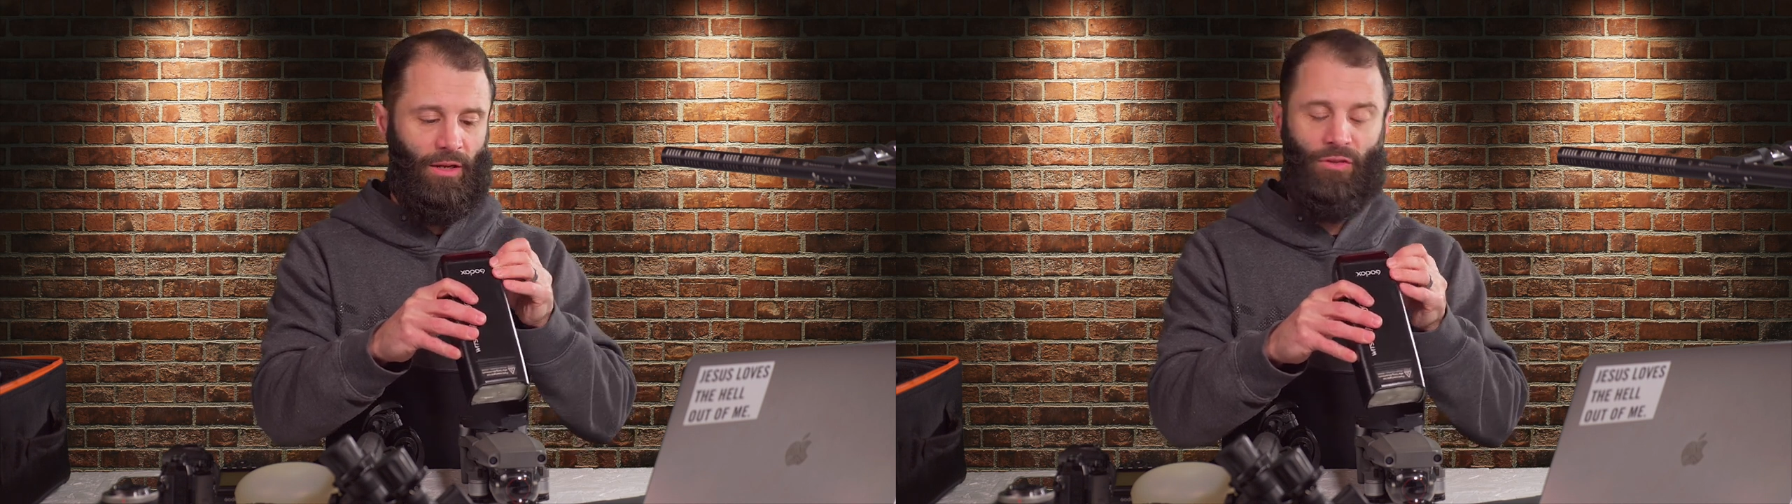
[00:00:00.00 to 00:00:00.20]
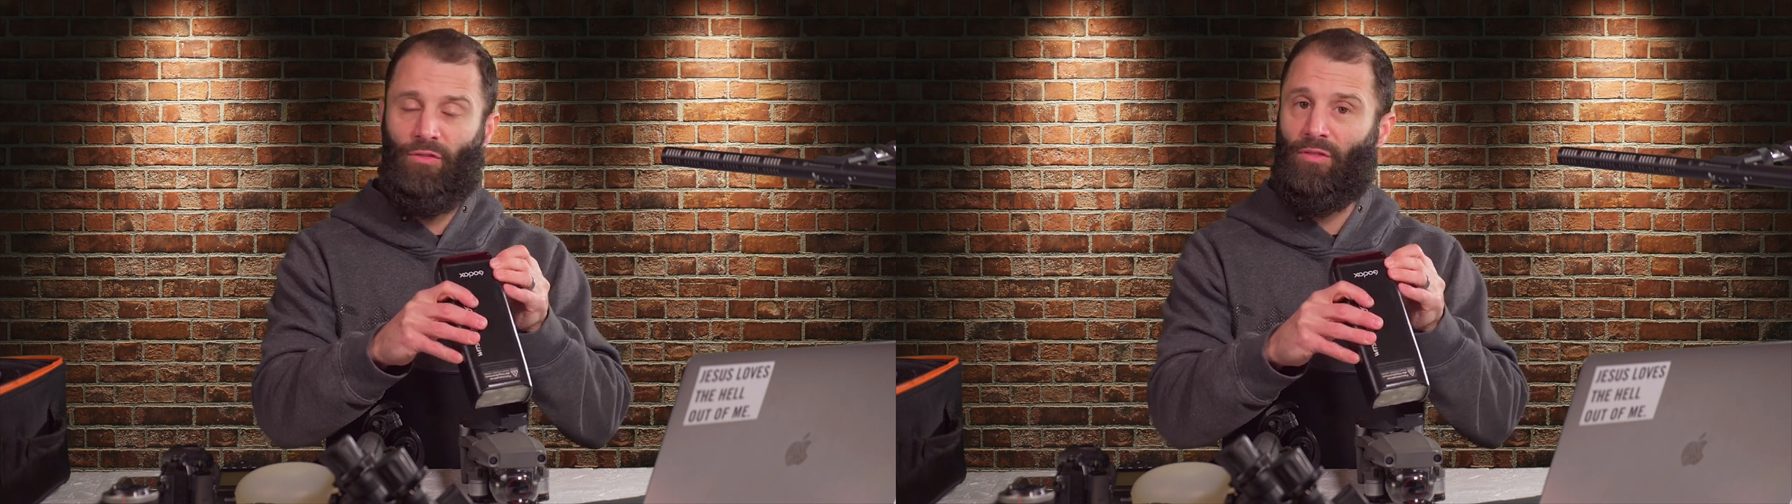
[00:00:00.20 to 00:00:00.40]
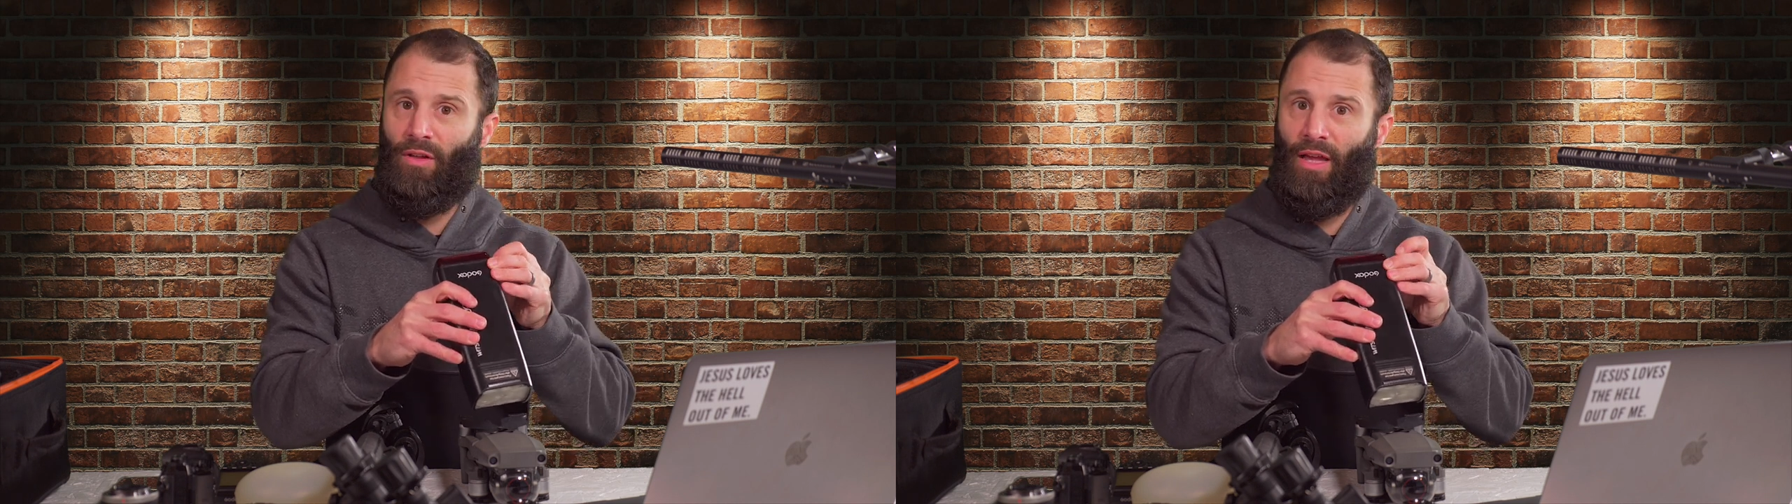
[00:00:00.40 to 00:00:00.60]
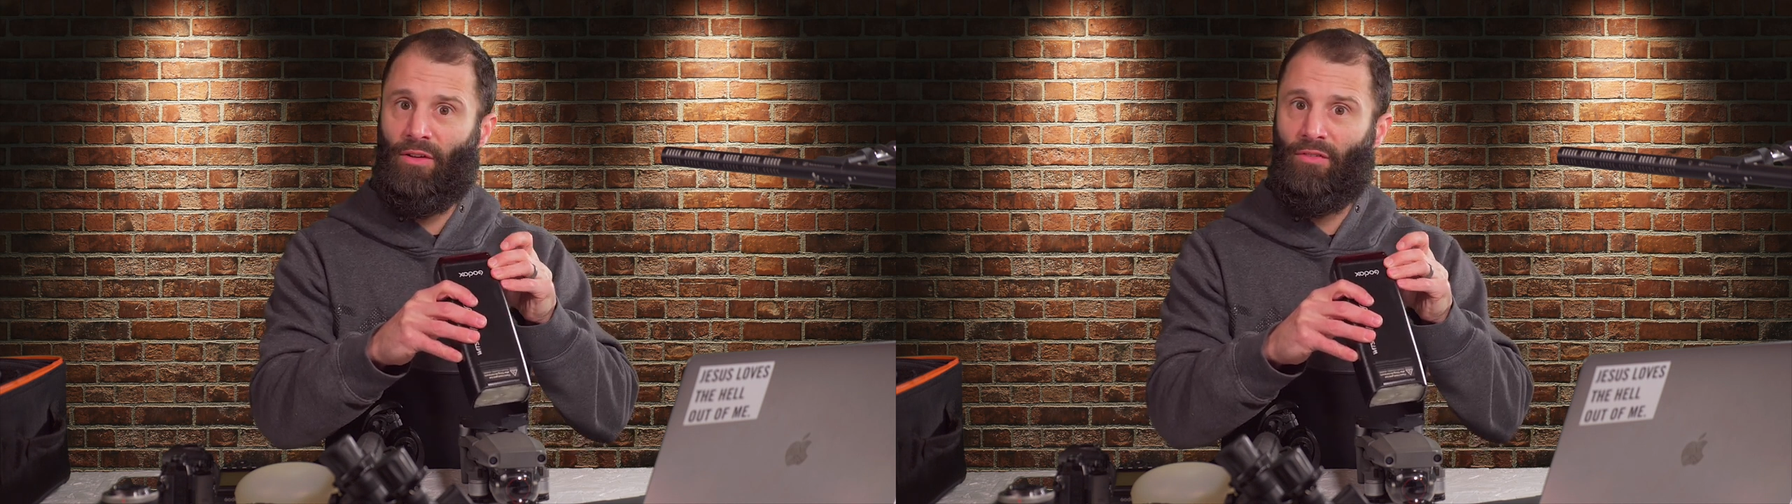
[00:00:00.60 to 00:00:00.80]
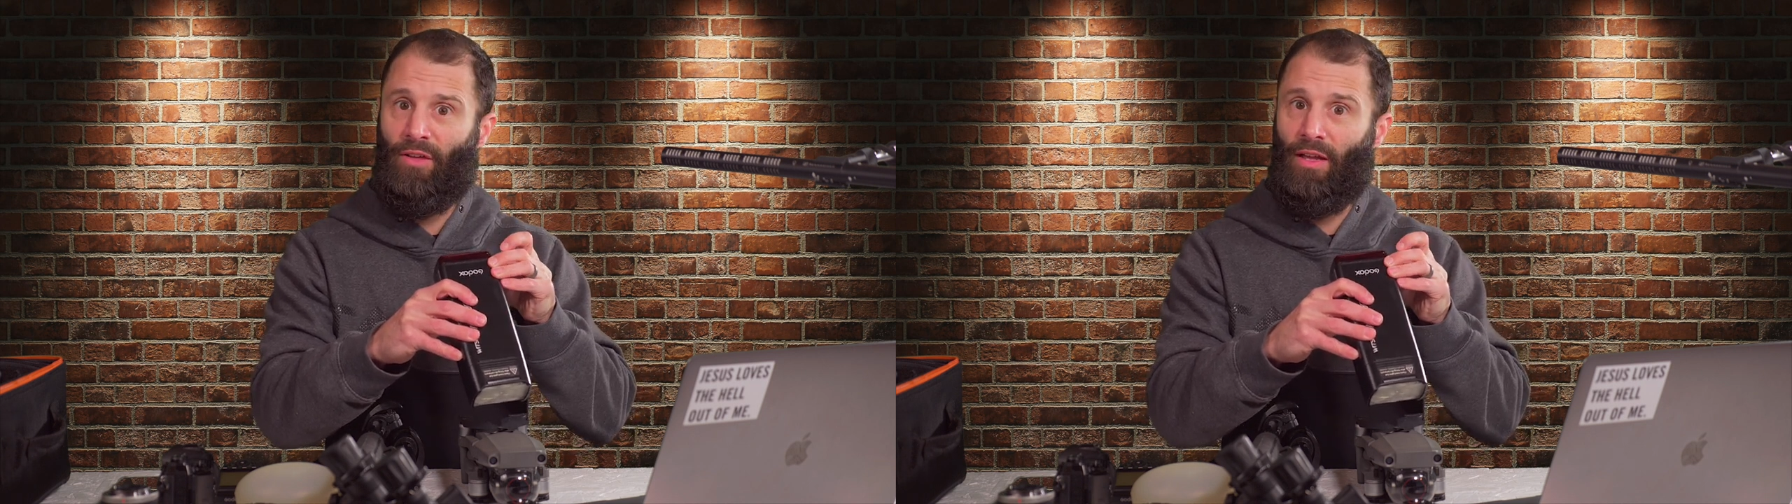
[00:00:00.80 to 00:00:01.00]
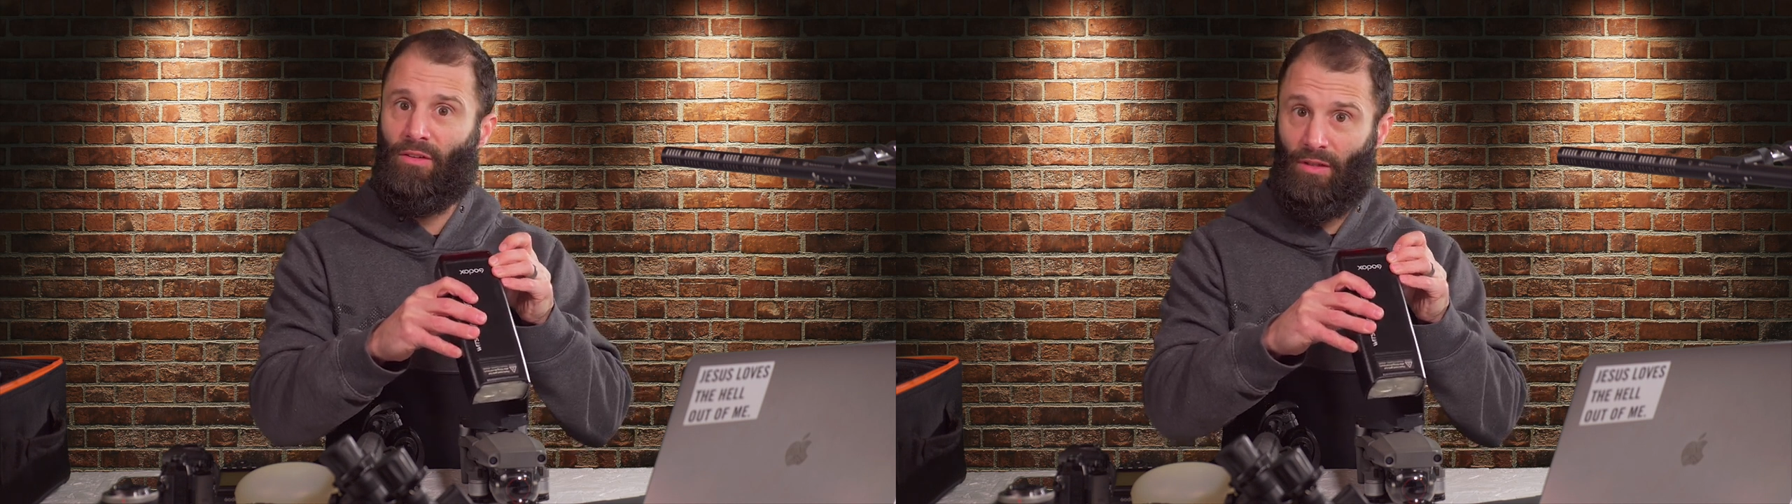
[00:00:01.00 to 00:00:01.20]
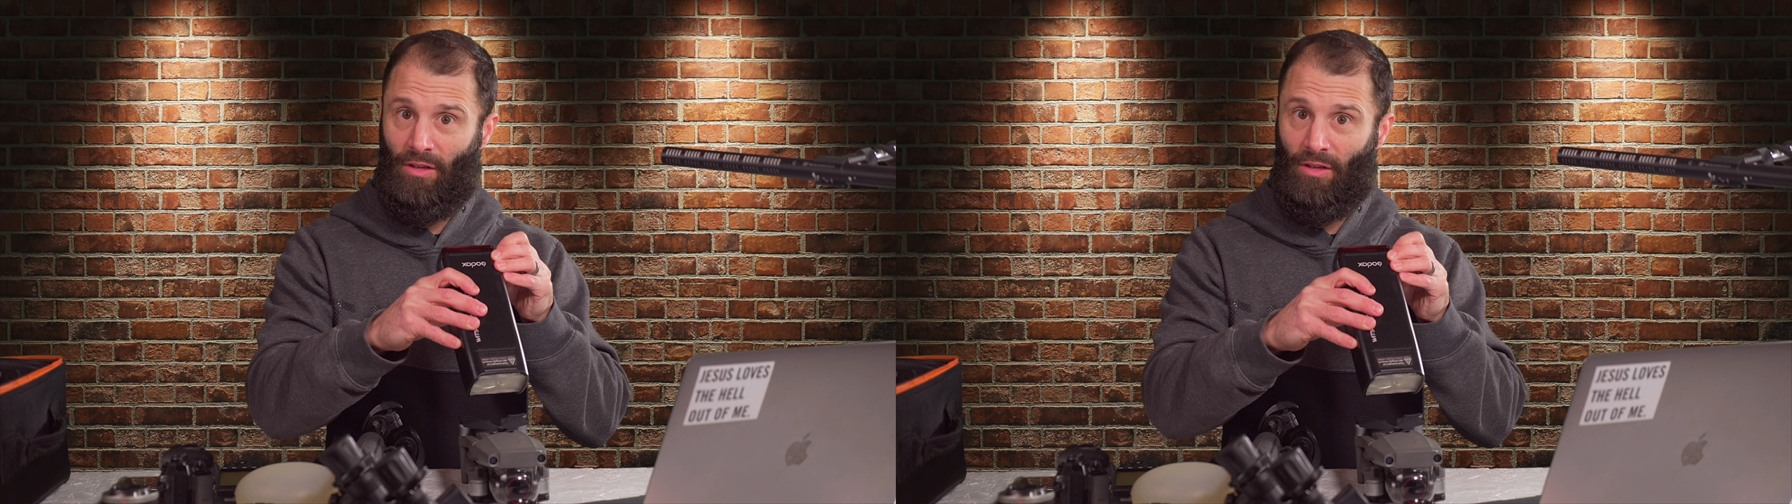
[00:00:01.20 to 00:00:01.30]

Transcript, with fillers: and you've had it fixed,